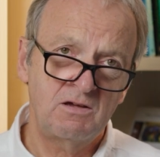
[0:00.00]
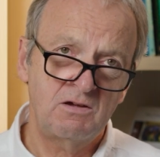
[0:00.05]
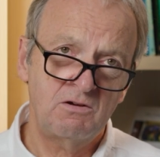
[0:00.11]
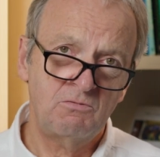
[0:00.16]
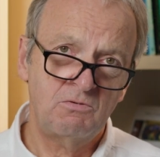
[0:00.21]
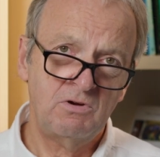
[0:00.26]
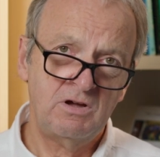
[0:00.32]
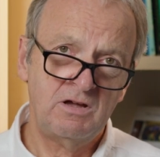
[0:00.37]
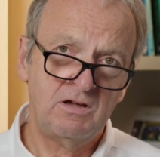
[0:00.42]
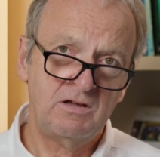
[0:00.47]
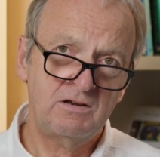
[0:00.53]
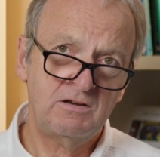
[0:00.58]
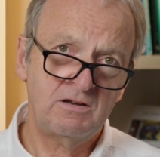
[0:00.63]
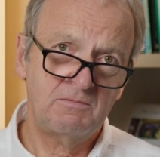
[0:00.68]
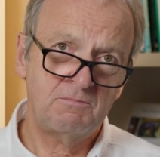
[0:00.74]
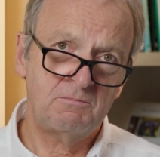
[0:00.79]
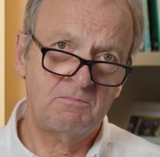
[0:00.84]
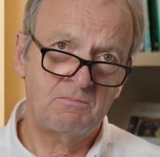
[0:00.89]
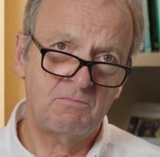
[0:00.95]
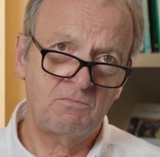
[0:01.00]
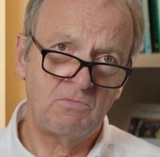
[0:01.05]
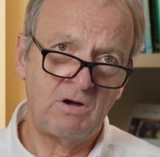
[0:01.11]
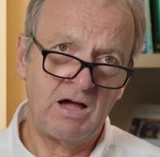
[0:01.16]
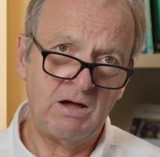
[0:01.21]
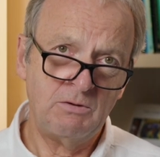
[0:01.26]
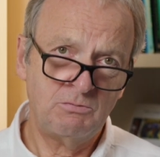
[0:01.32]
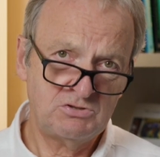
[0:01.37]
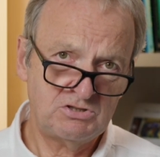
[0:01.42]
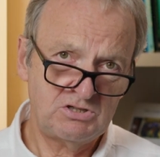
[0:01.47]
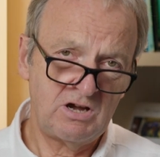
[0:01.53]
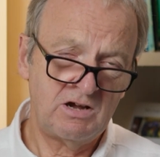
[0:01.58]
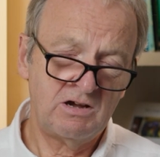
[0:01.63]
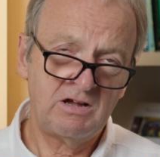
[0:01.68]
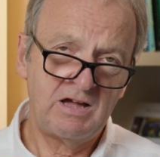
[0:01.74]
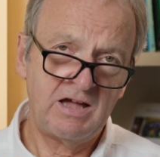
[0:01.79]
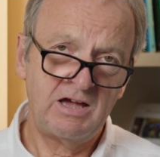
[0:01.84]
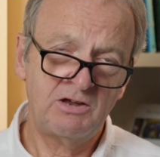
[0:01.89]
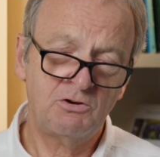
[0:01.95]
When I was
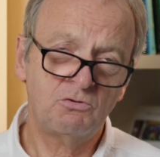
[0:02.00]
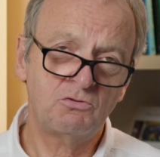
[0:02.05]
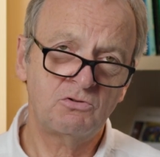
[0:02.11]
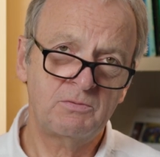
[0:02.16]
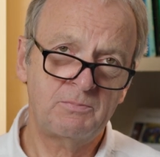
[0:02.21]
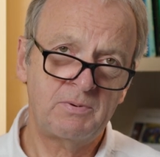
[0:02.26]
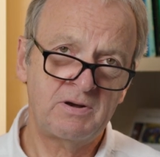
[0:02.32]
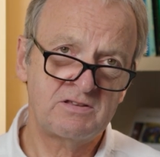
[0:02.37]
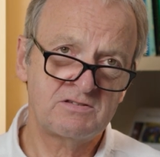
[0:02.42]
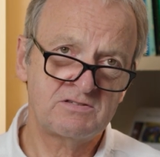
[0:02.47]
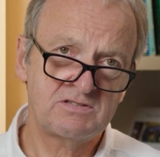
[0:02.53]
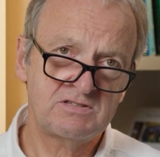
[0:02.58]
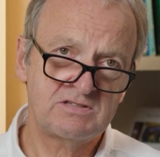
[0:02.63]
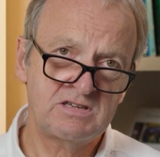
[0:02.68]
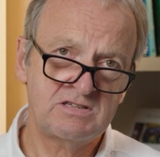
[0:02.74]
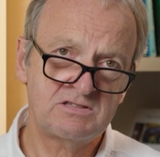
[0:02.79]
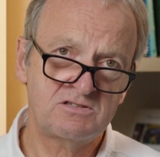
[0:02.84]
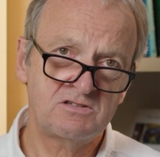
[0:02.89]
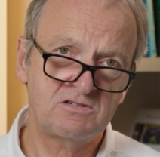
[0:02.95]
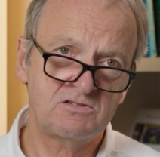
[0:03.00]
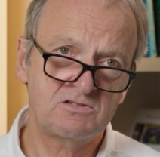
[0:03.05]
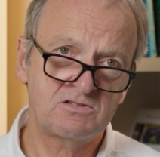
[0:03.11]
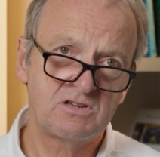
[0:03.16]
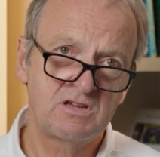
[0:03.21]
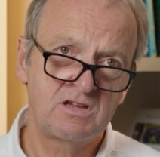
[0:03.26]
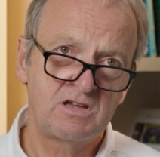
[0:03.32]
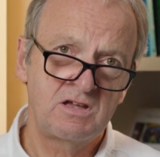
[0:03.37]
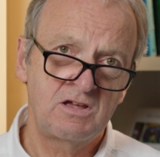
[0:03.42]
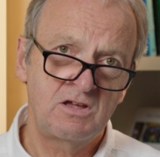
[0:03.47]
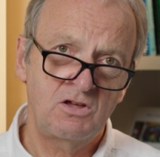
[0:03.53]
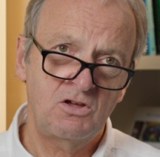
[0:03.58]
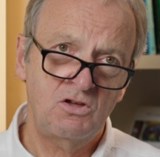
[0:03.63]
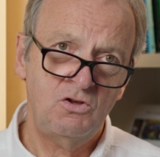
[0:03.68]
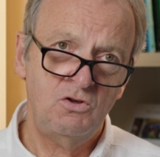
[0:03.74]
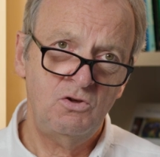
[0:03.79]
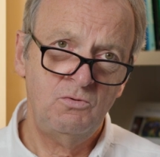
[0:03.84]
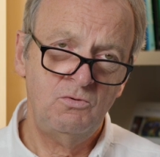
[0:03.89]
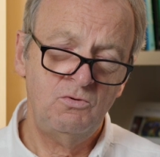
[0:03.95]
young, I had older brothers and sisters
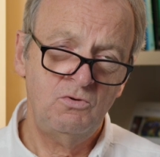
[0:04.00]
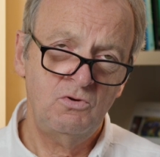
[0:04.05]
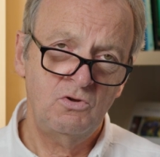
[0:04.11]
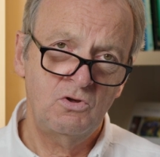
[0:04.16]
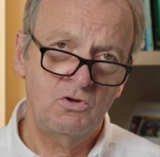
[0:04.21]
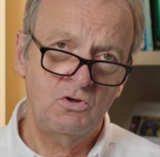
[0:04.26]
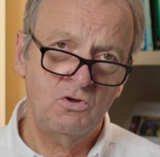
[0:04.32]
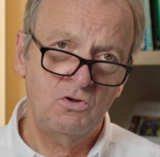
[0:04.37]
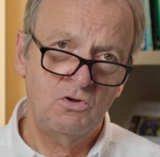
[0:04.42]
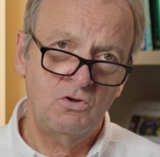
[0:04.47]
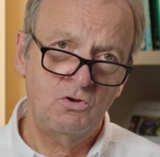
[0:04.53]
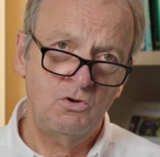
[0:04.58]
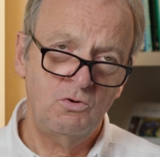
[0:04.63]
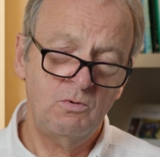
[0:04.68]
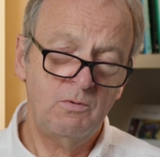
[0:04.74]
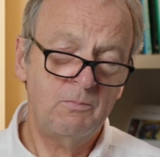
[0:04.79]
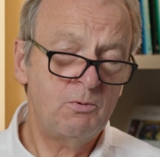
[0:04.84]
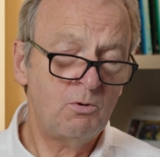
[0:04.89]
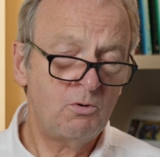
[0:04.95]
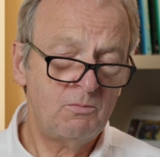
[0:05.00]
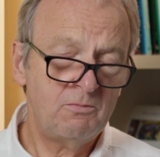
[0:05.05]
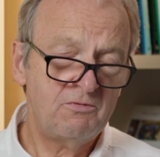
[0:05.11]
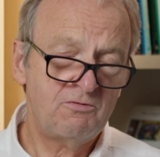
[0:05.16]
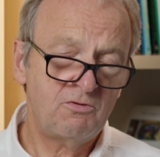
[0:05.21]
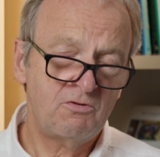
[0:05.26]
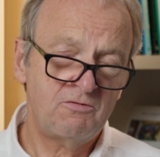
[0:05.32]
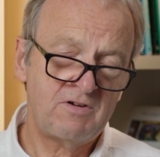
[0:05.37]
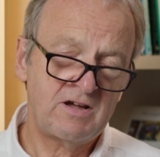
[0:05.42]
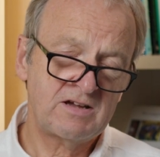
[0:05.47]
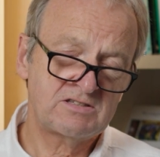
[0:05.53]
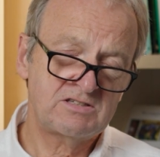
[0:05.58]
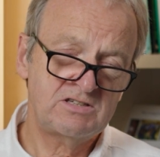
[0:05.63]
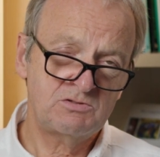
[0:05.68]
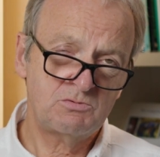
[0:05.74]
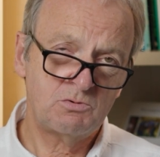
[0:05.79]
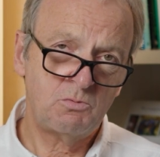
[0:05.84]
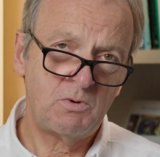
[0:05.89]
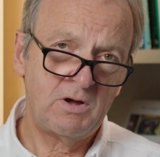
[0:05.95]
who were born before
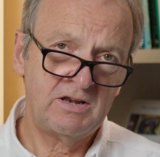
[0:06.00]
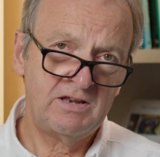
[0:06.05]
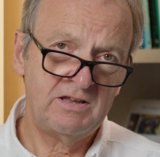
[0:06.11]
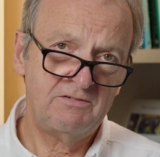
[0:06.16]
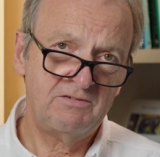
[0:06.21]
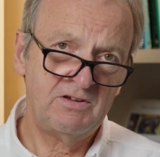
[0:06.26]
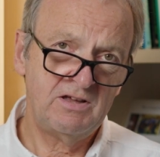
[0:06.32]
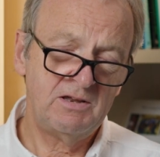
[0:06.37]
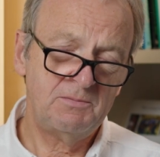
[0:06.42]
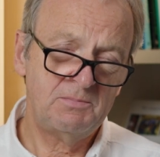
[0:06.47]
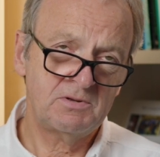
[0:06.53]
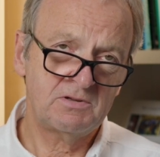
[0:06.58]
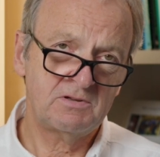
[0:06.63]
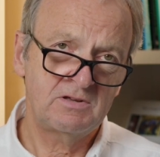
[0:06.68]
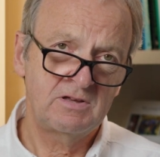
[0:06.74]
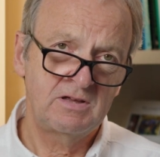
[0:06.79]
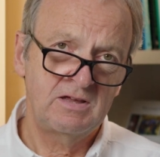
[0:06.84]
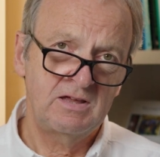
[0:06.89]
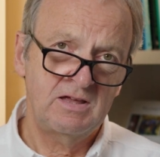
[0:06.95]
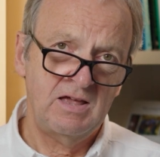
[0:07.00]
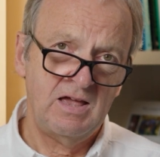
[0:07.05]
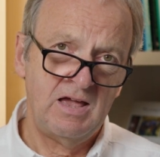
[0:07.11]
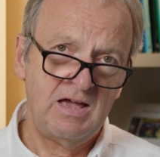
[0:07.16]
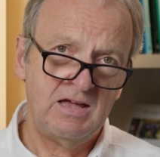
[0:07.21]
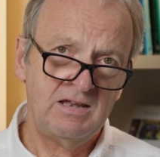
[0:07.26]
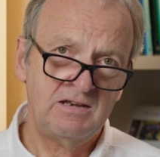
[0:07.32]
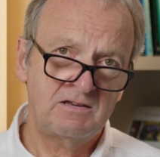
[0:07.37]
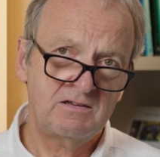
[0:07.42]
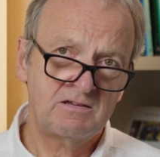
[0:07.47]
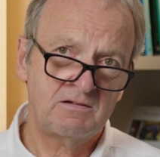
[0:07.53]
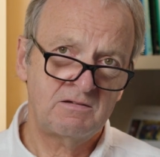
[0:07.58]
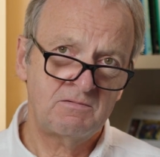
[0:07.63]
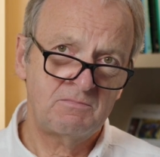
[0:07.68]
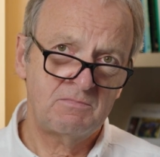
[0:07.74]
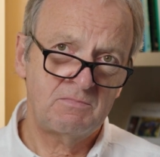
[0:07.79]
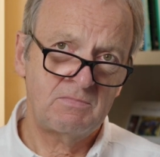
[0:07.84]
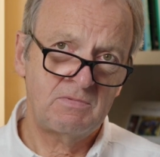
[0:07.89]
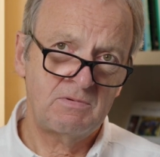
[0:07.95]
vaccines were widely available. And
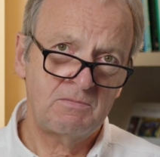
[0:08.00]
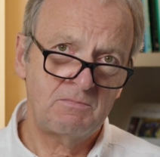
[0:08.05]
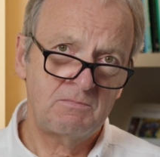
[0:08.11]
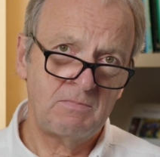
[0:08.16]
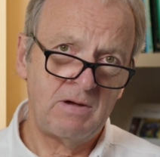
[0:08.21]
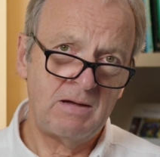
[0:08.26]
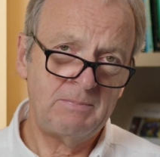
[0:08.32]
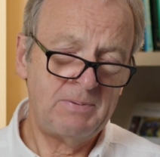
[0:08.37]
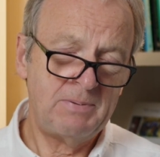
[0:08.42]
my